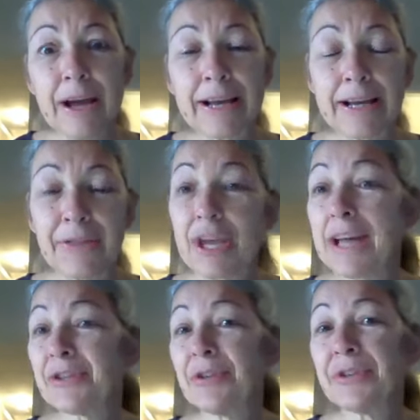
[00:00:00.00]
I got the
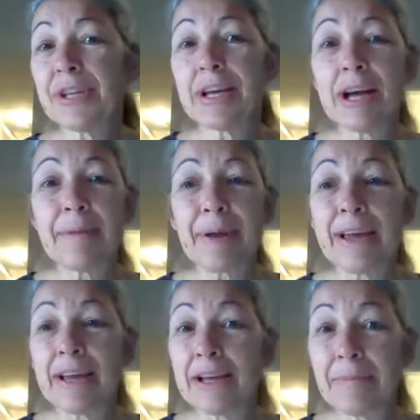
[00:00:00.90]
cats all set up
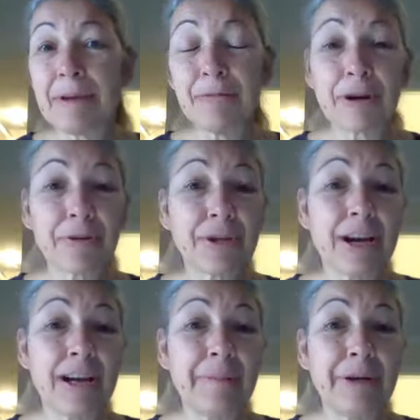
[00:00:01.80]
and I made record
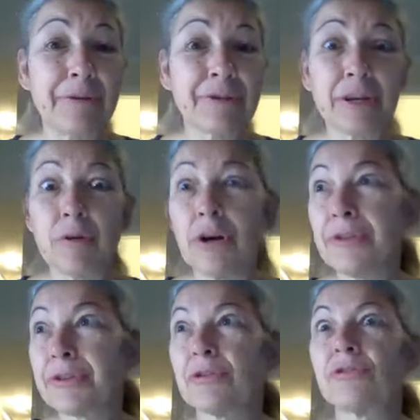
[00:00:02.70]
time and I was thinking, well,
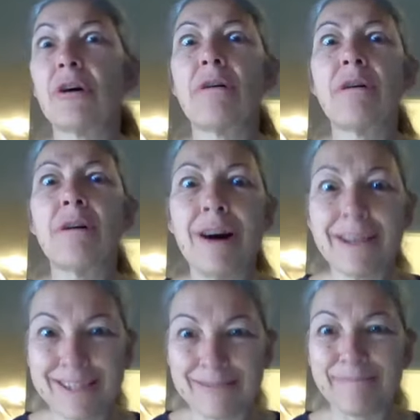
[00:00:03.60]
this is
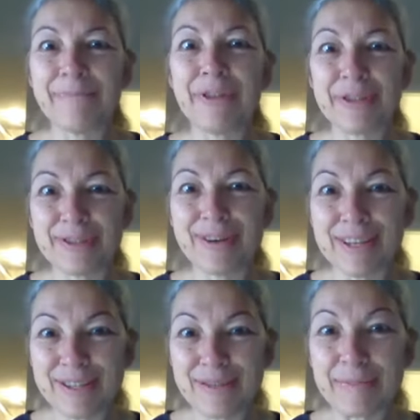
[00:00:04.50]
awesome. This is
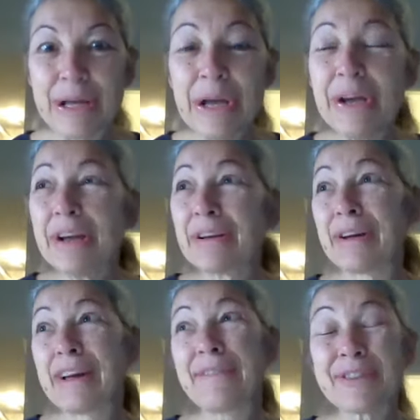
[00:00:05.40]
awesome. Now
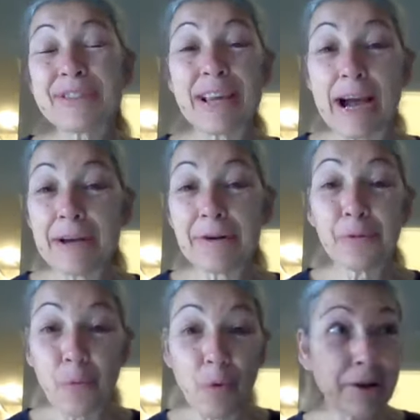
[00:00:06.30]
I have to say, I don't know
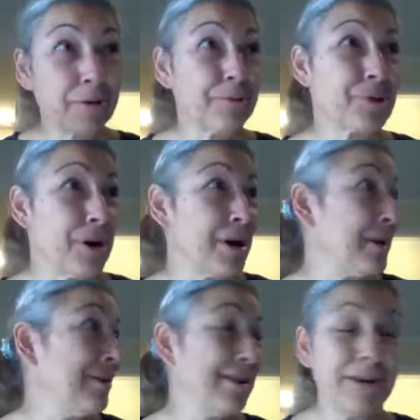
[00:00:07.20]
what goes
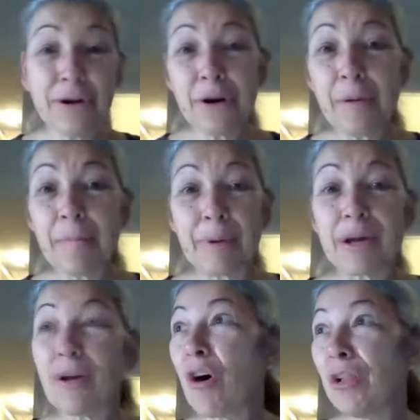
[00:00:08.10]
on here,
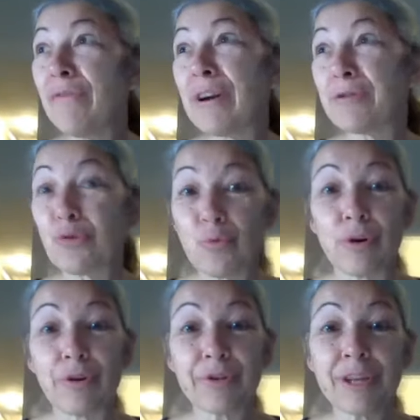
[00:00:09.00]
but all of our
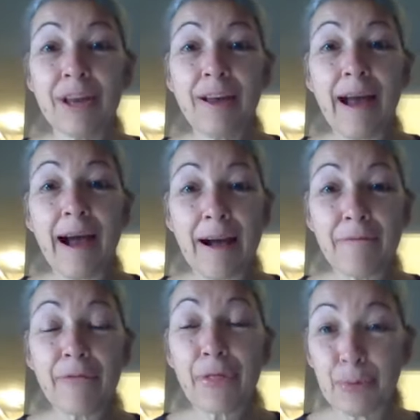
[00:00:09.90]
doors
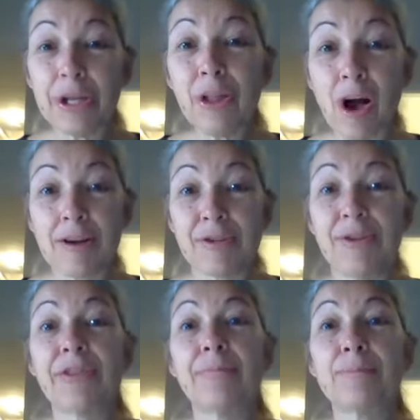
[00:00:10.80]
have three locks
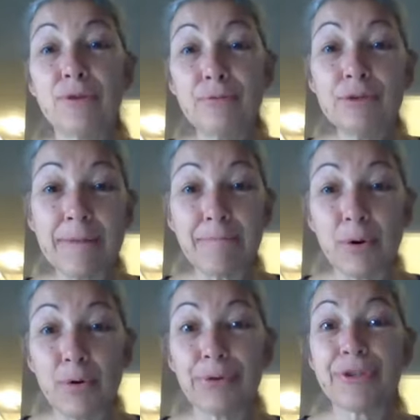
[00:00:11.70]
on them, two
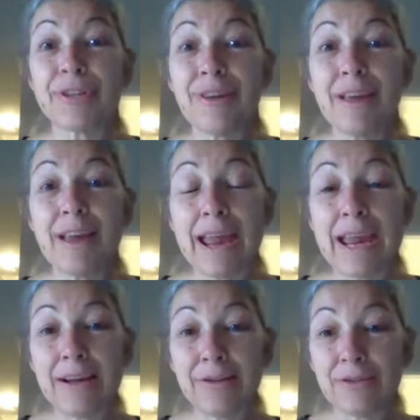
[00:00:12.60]
deadbolts
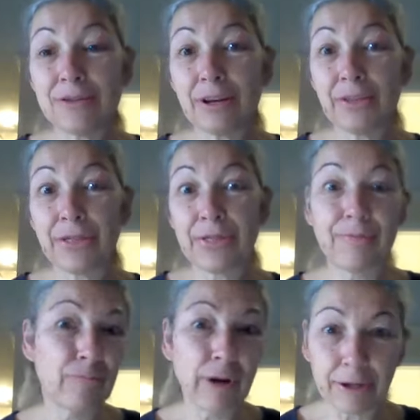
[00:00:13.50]
and a
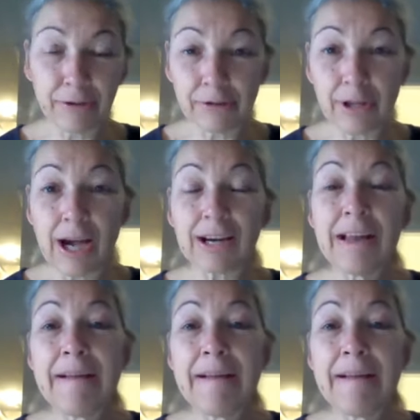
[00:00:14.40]
regular lock.